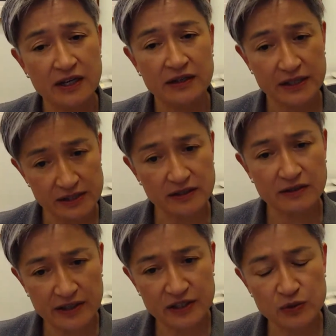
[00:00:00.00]
These are the
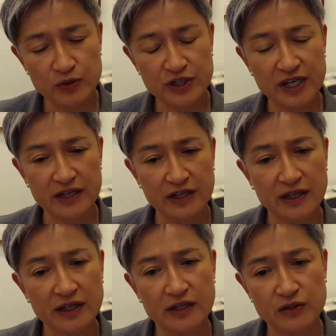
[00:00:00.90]
things which can
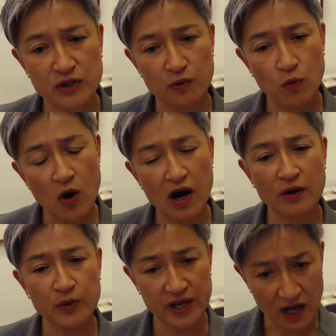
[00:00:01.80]
occur, and so why
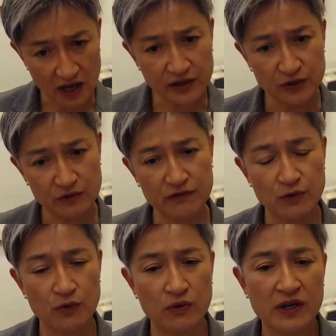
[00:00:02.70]
we argue
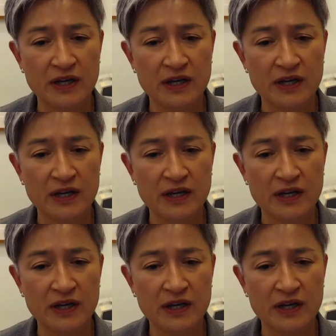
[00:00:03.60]
for